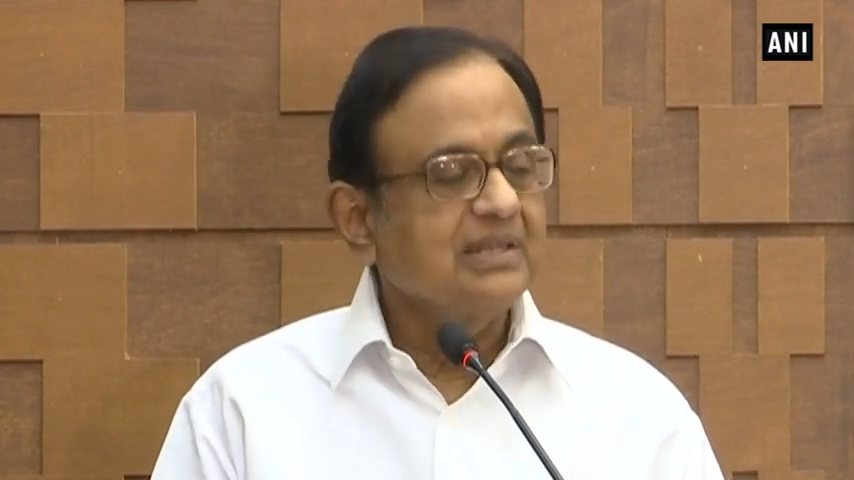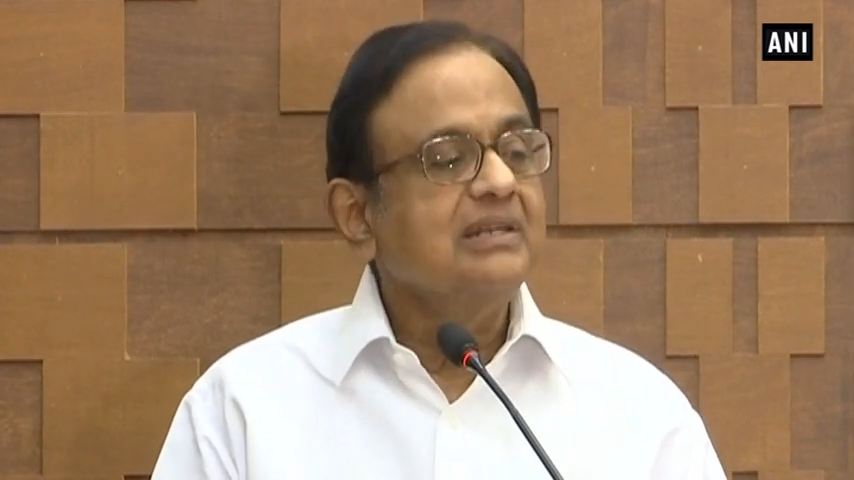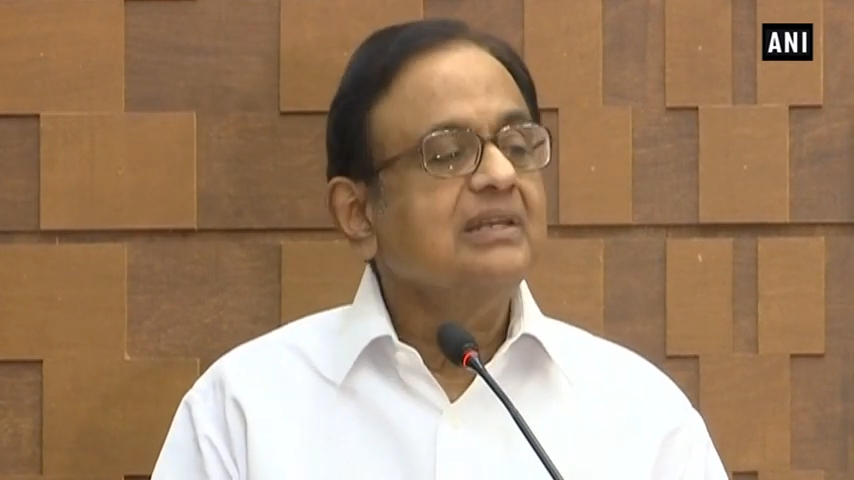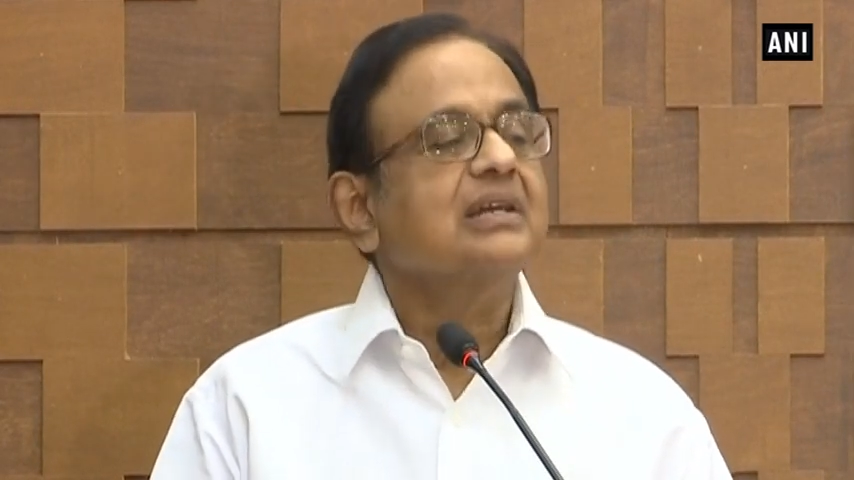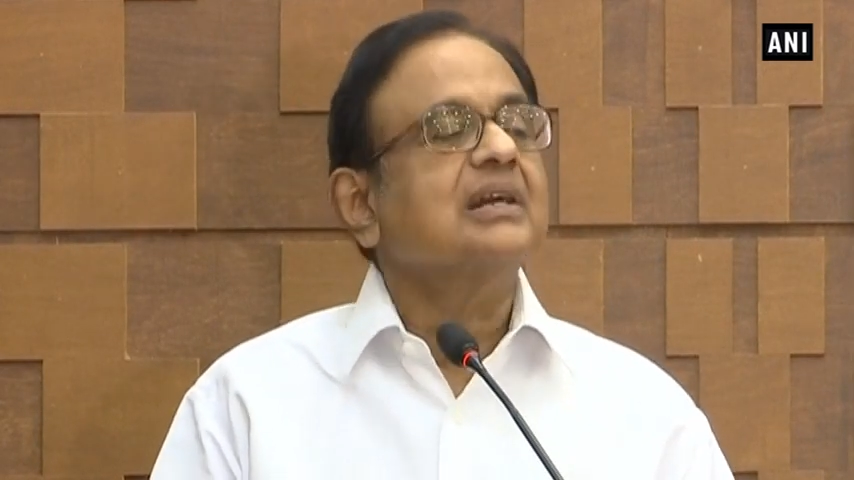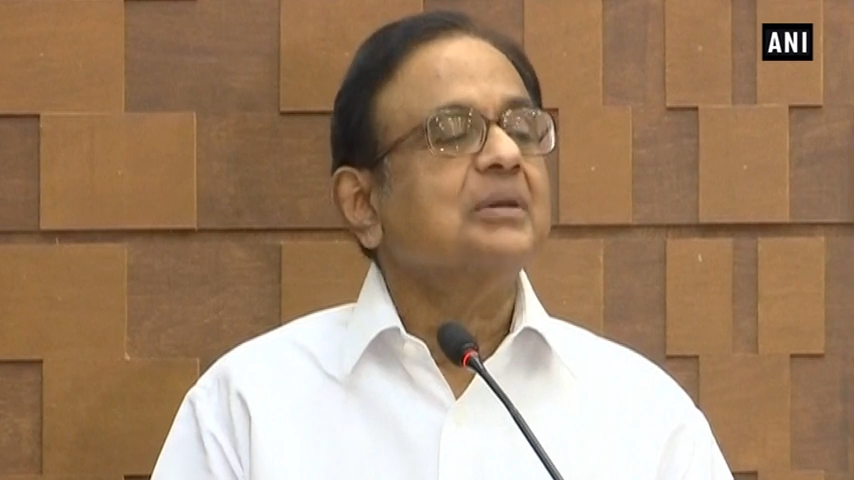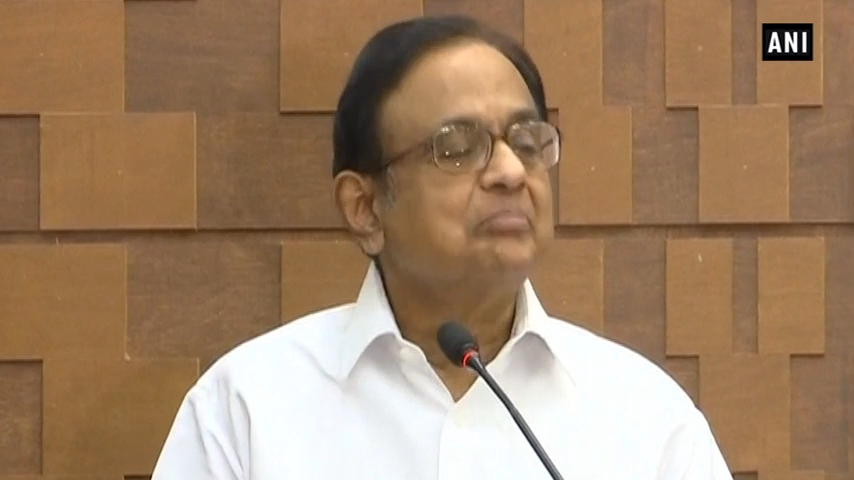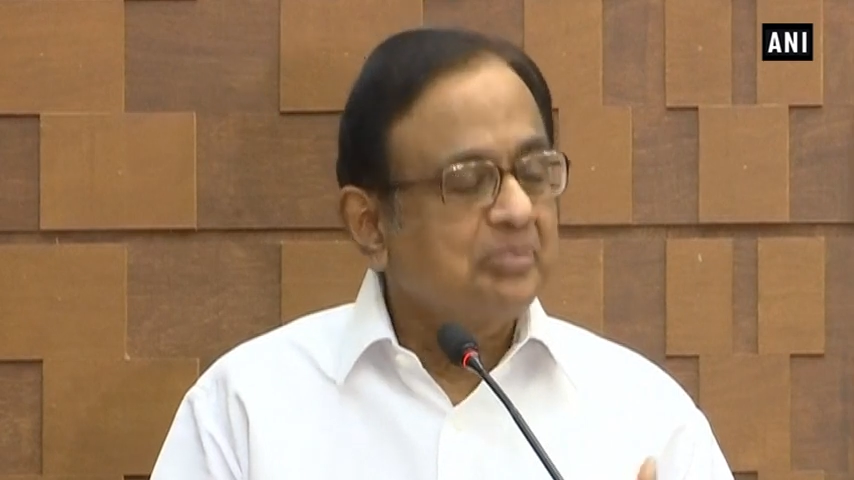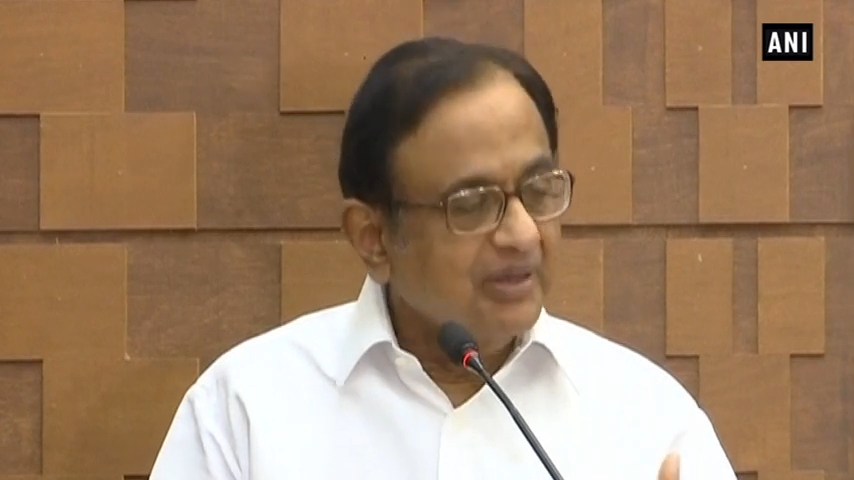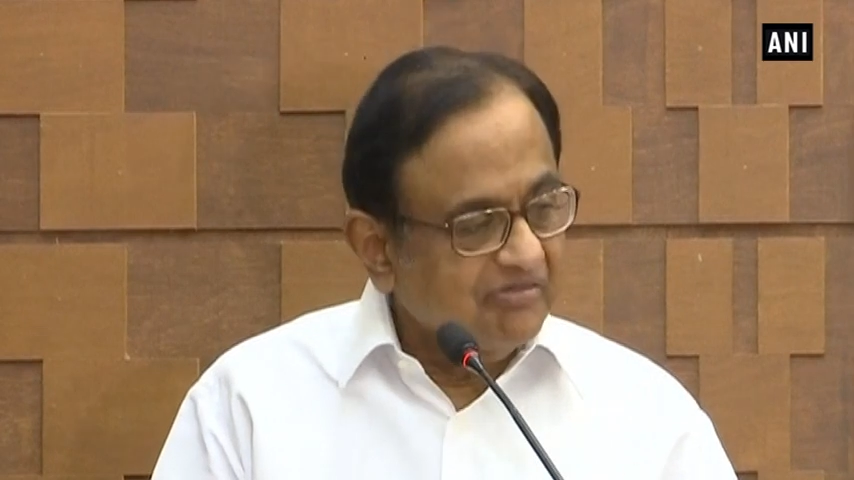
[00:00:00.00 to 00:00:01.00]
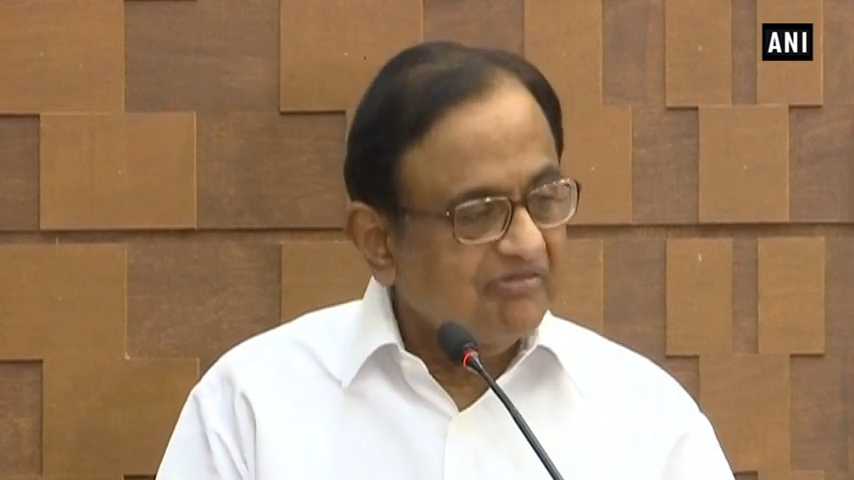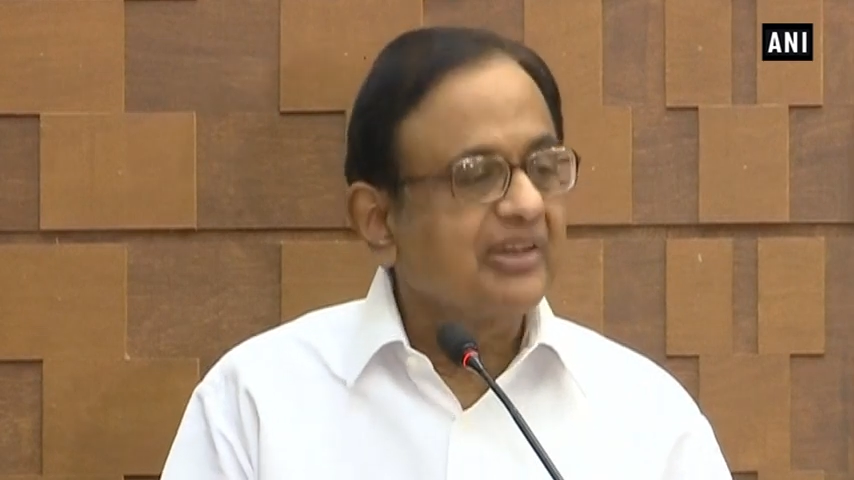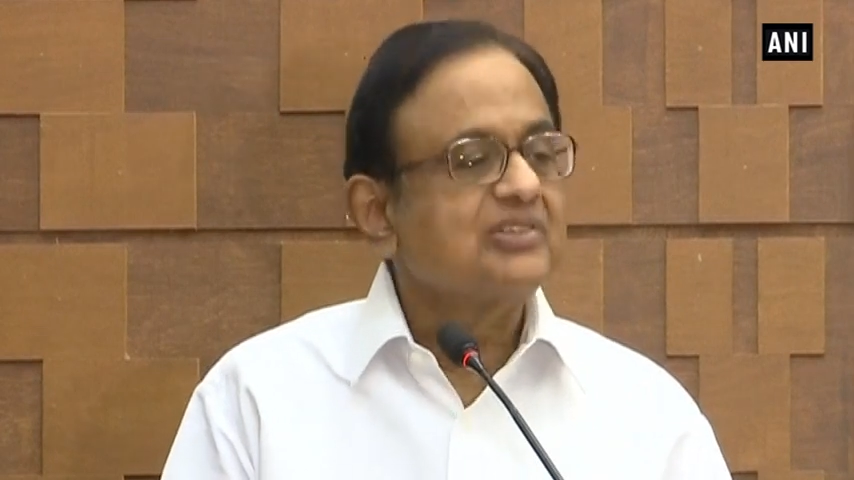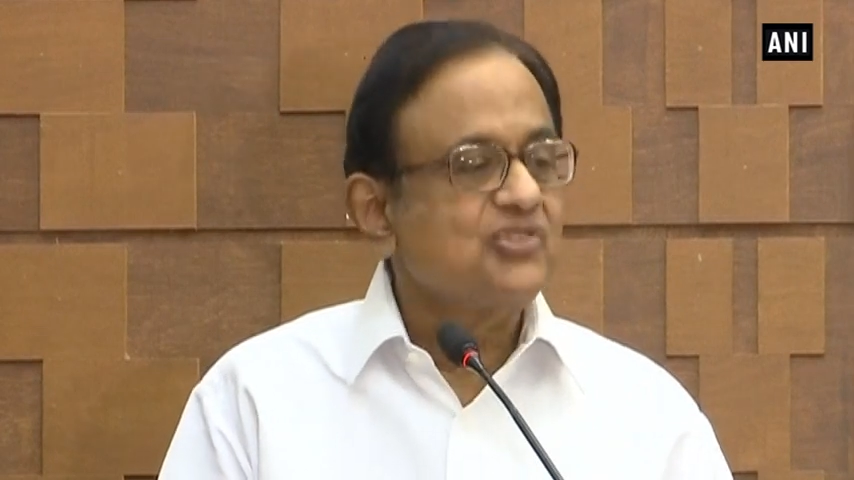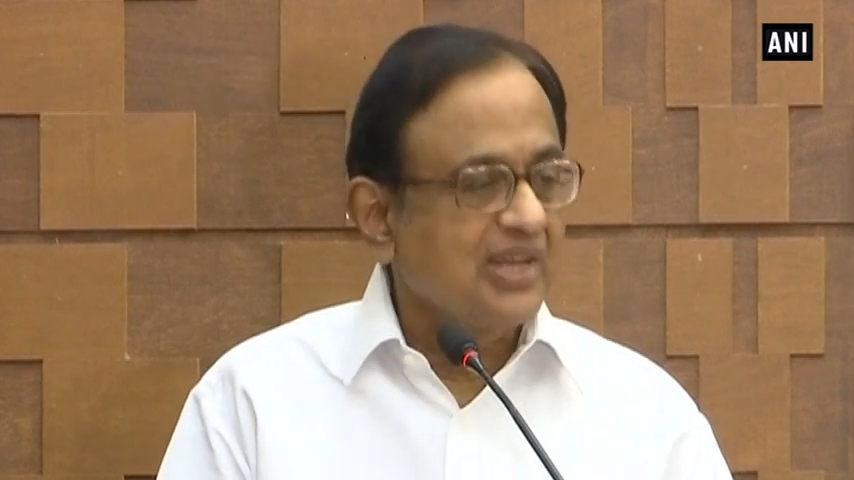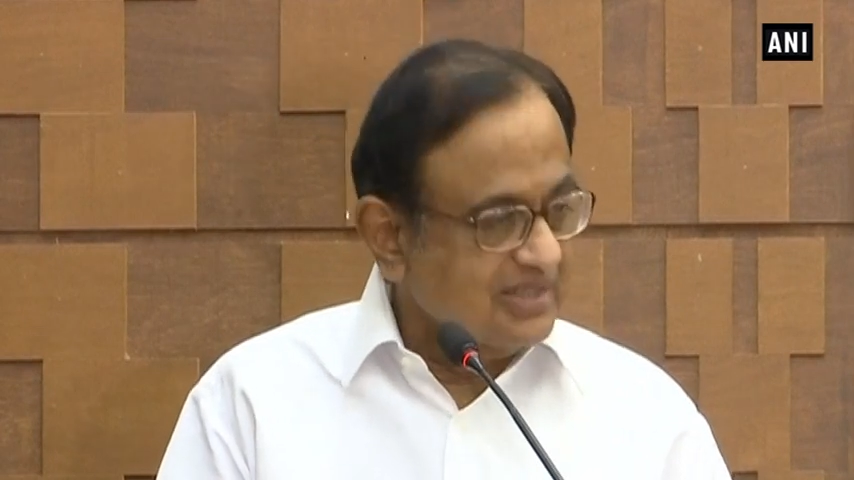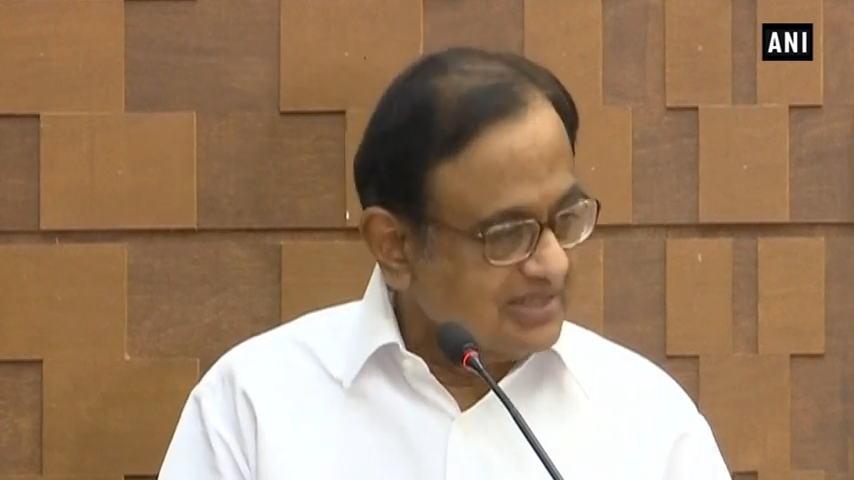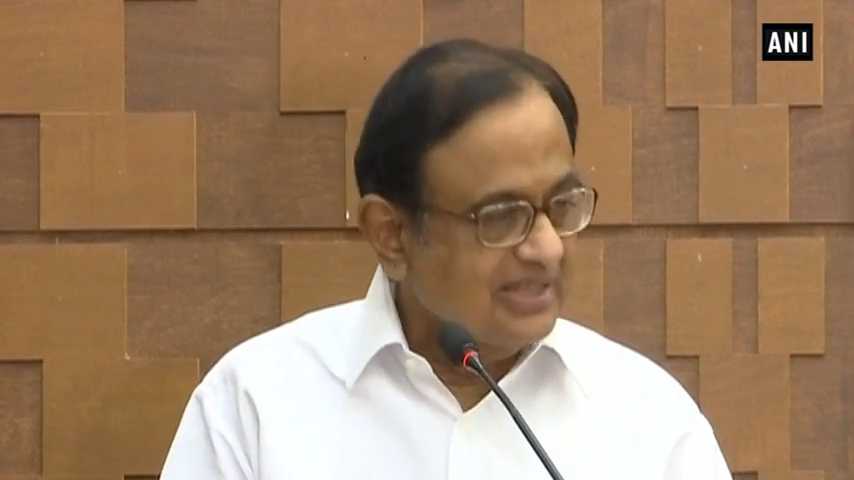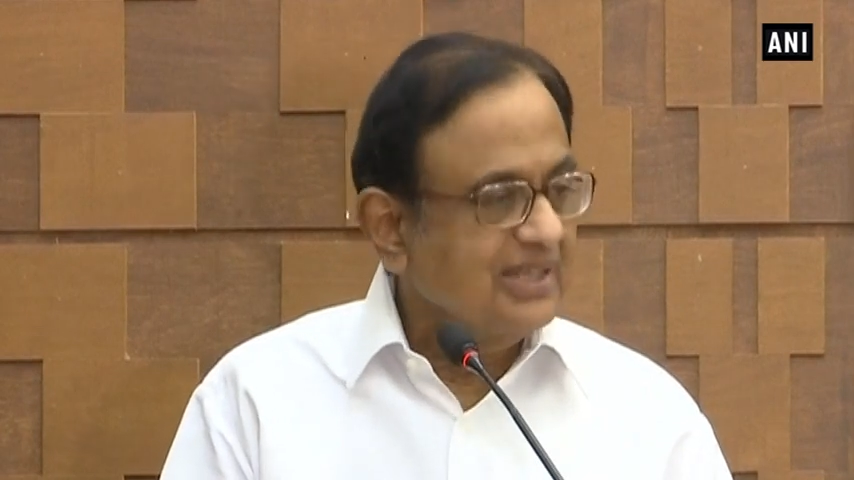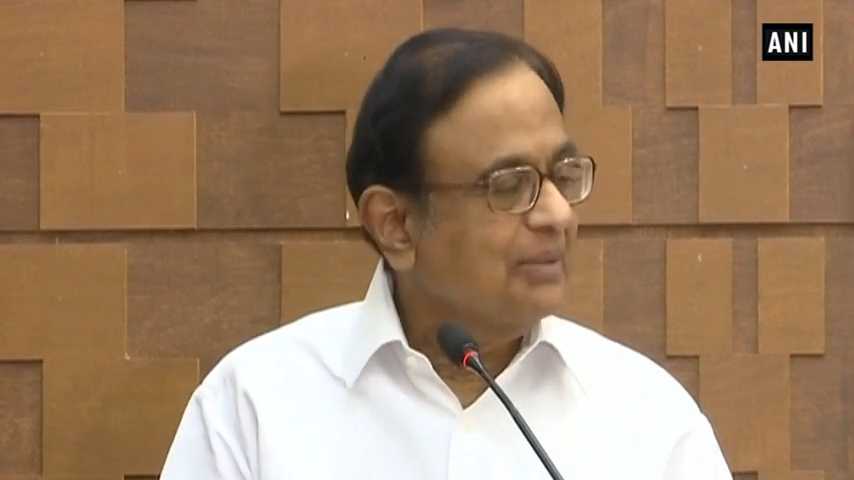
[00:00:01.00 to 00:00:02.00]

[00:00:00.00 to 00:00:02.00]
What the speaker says: near-perfect GST.